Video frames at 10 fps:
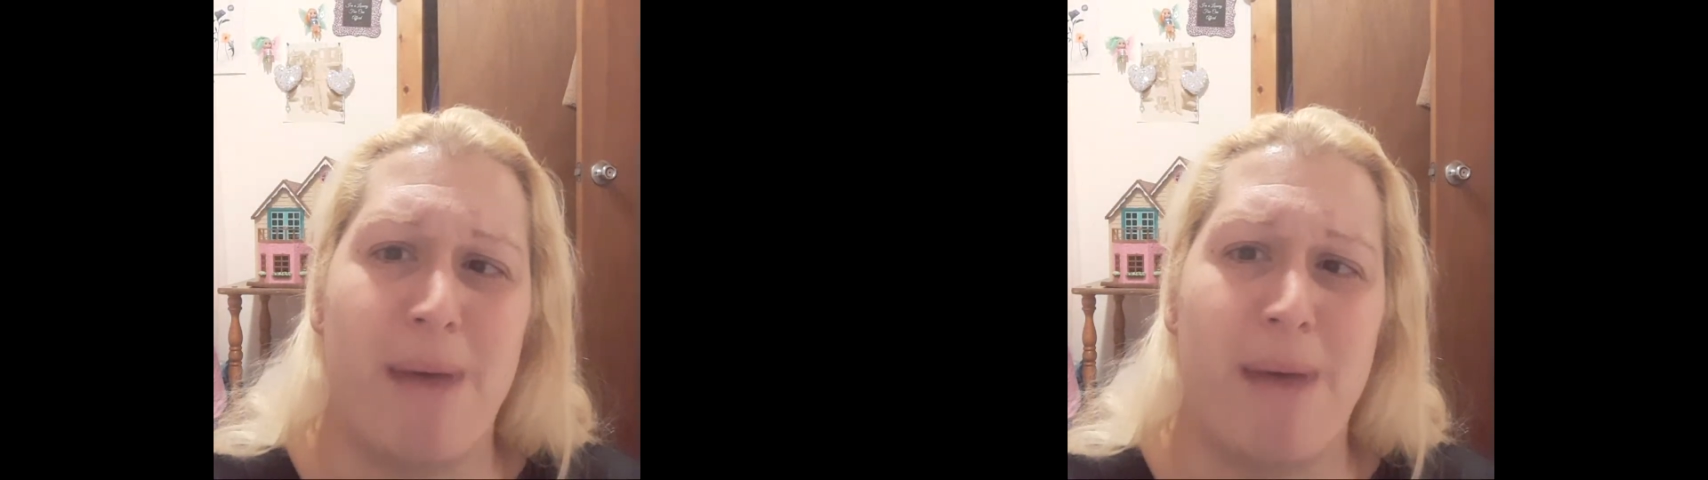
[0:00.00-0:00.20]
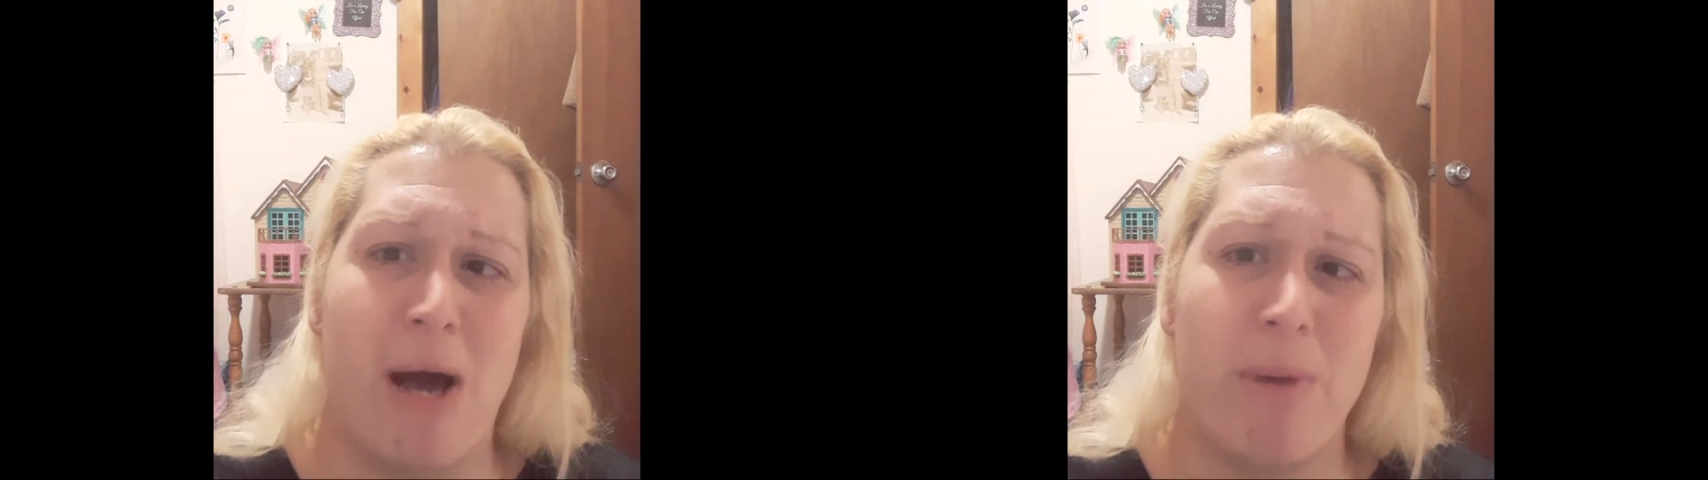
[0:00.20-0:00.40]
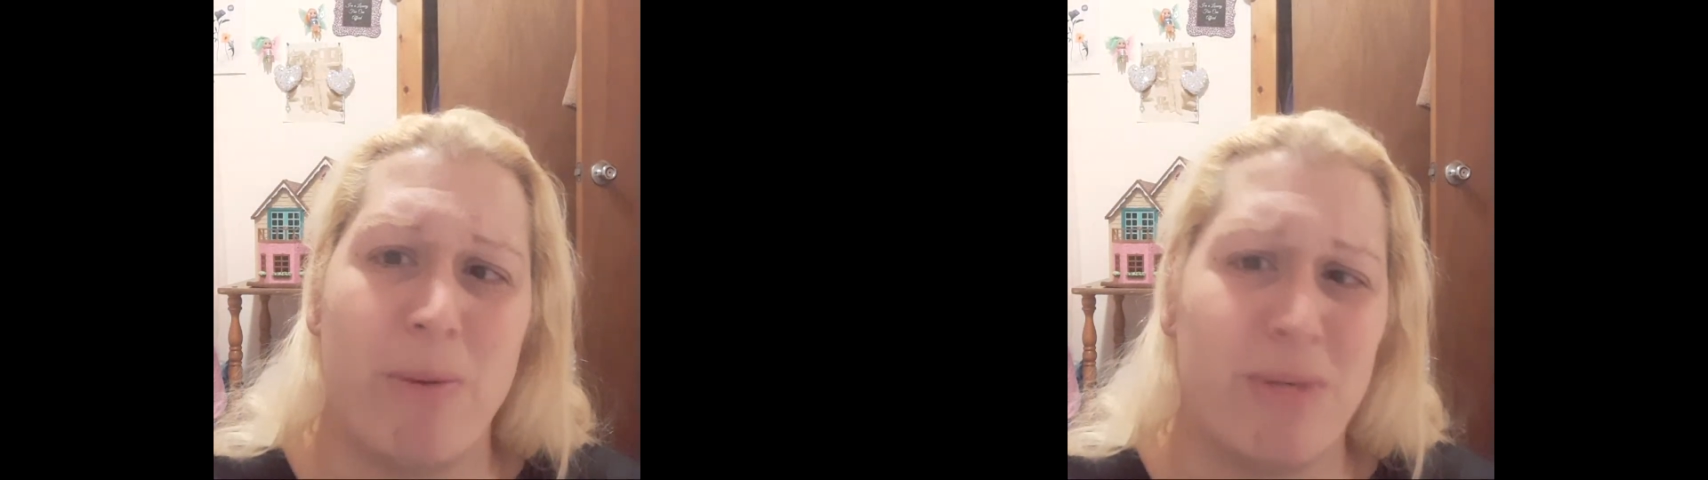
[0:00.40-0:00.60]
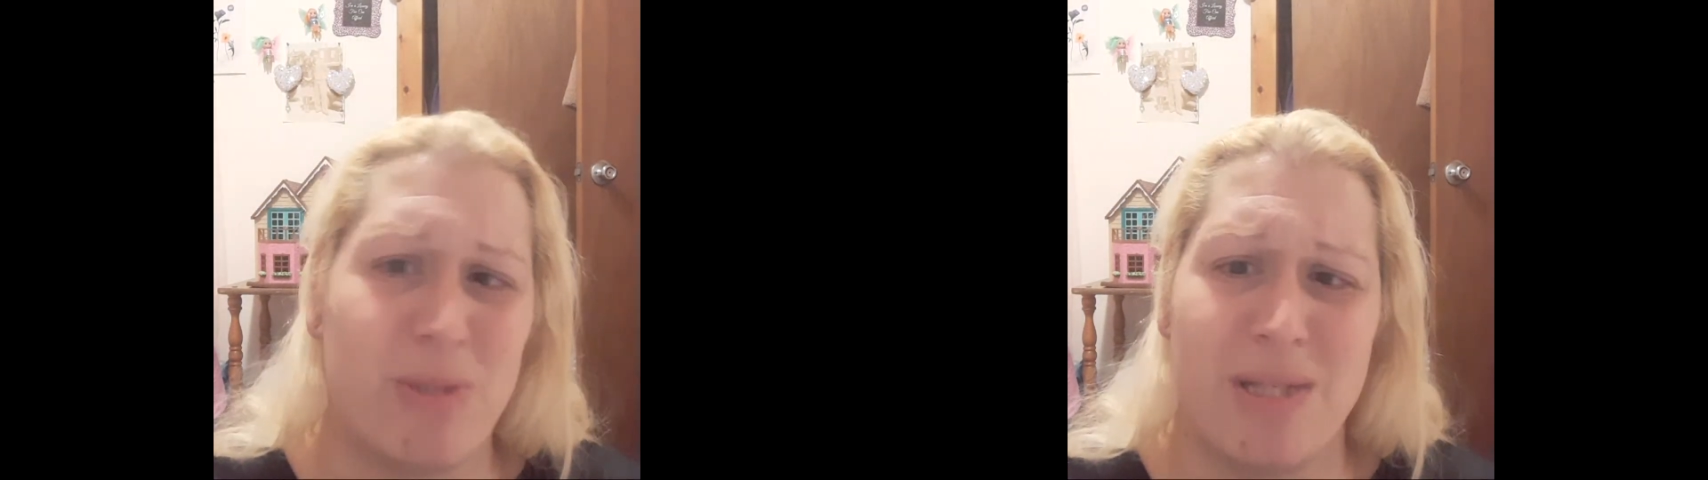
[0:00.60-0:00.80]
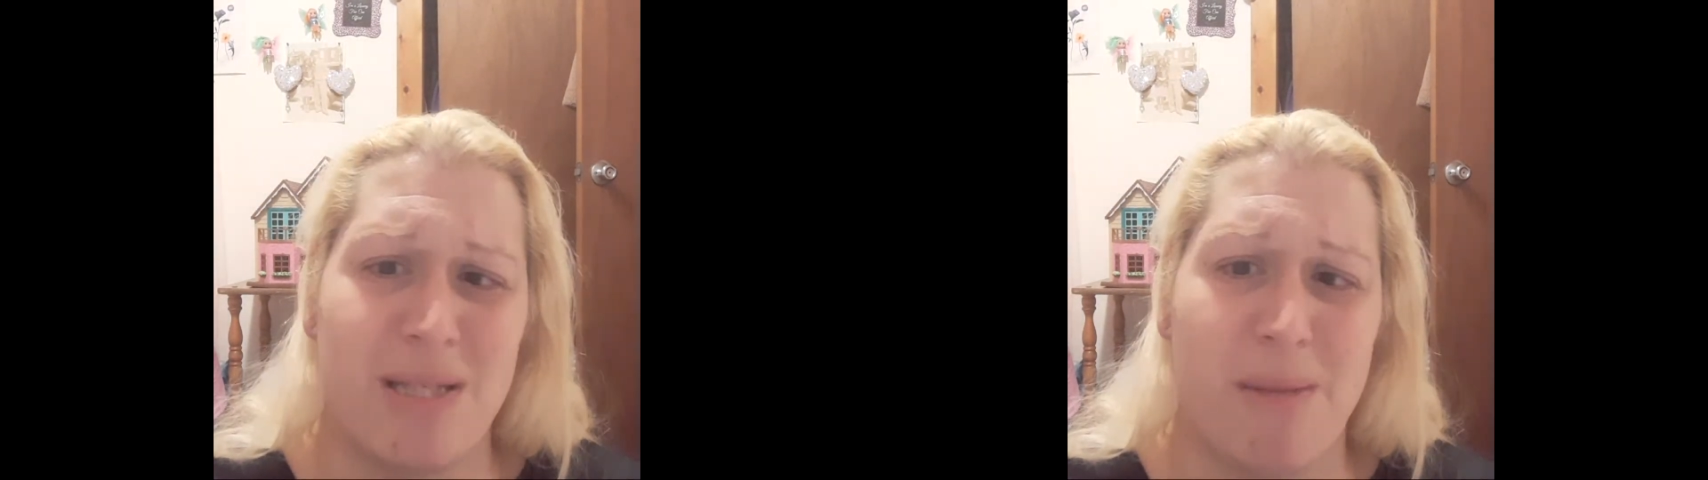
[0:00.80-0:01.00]
but it was with
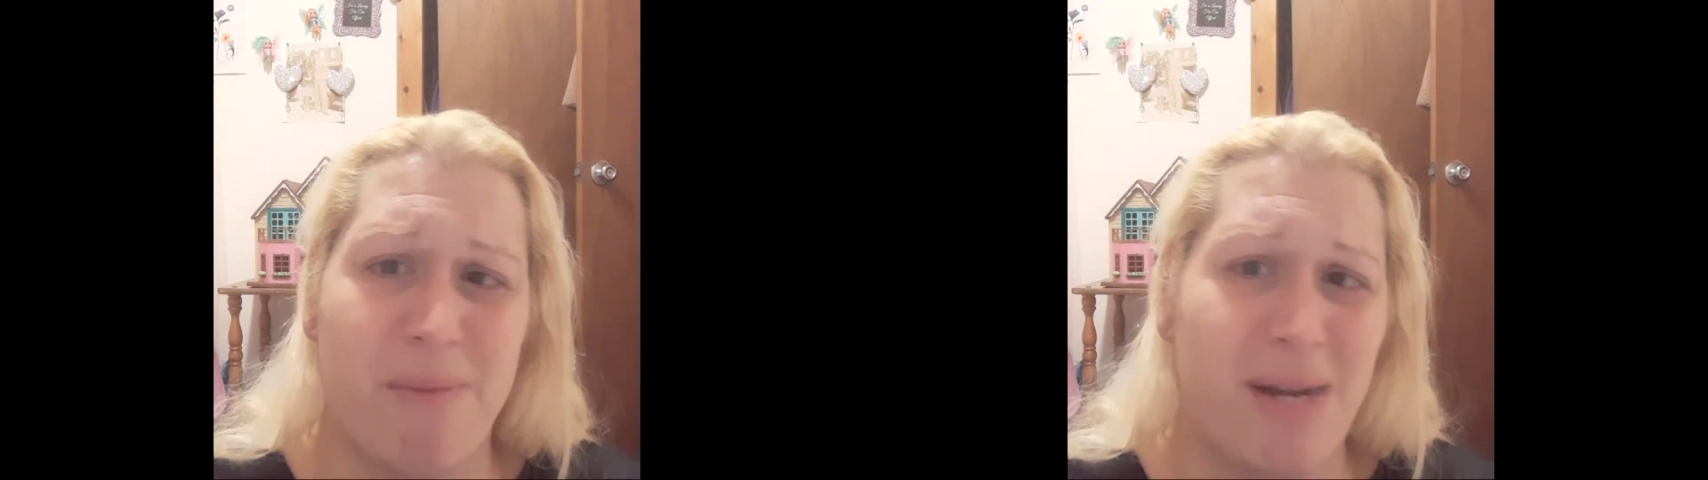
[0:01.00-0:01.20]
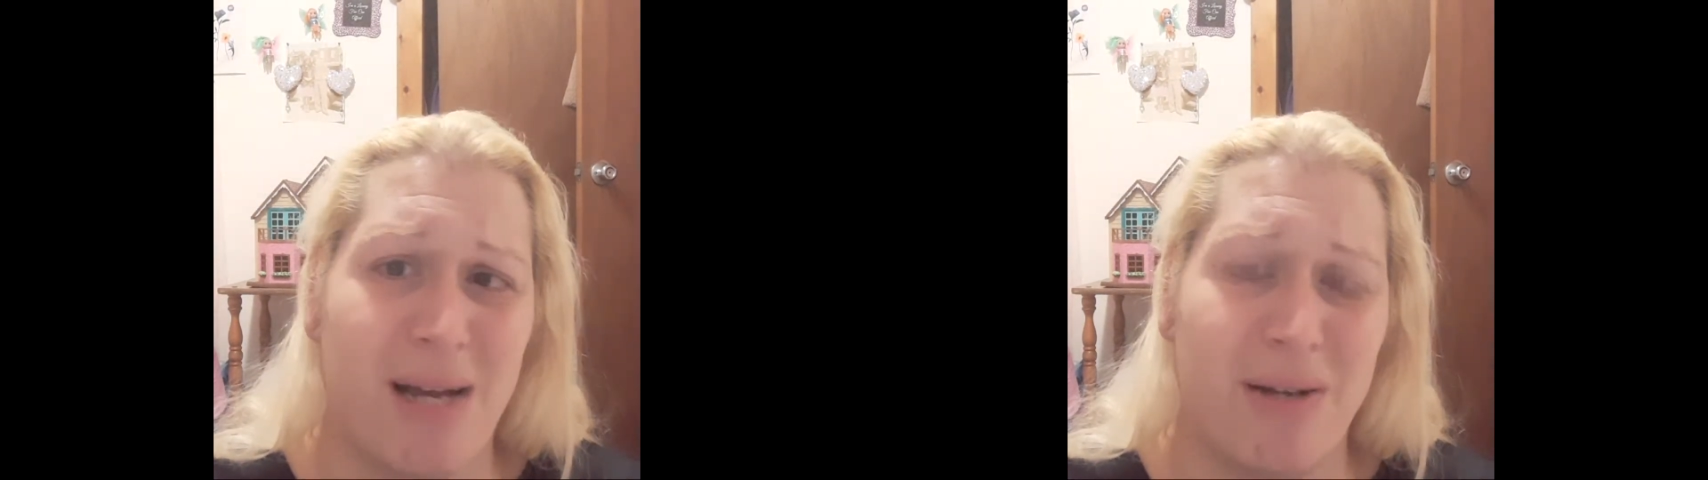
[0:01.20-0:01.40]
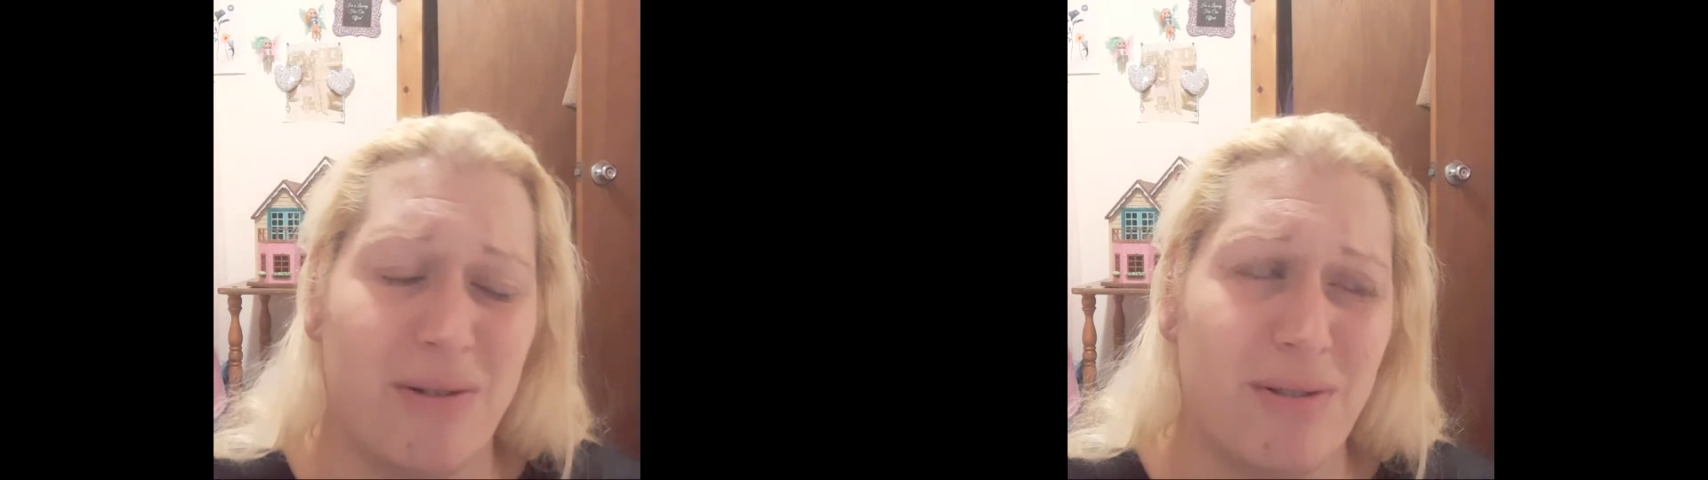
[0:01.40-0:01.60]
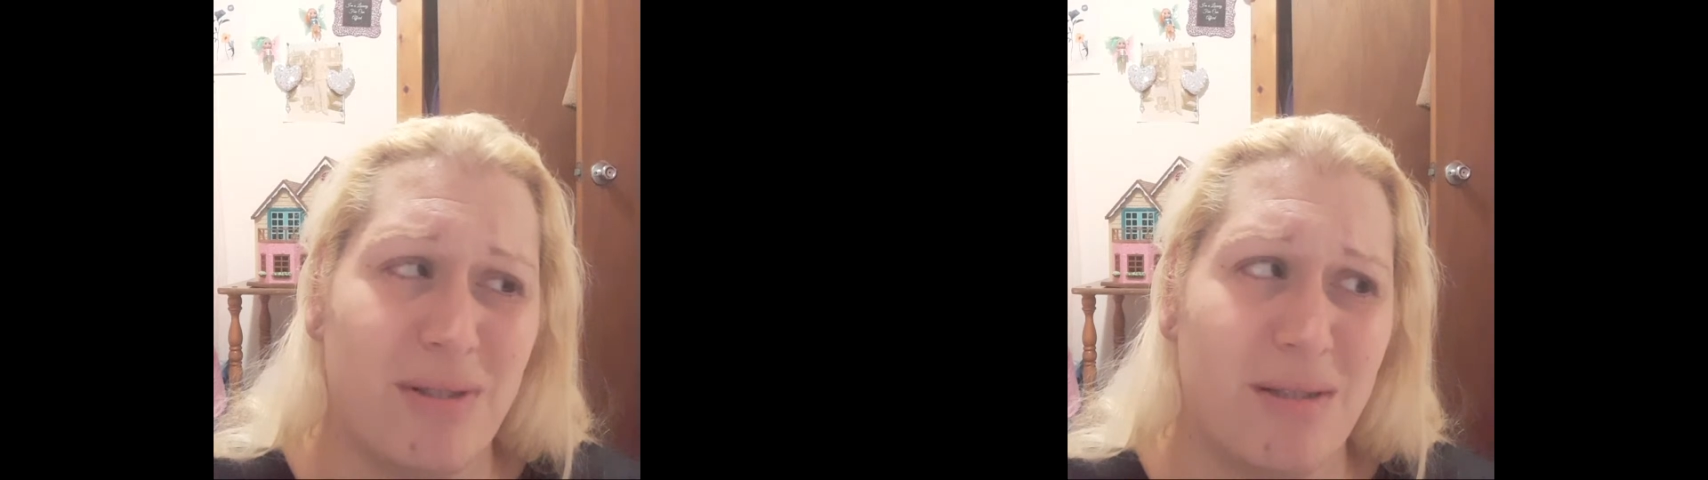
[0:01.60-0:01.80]
somebody else.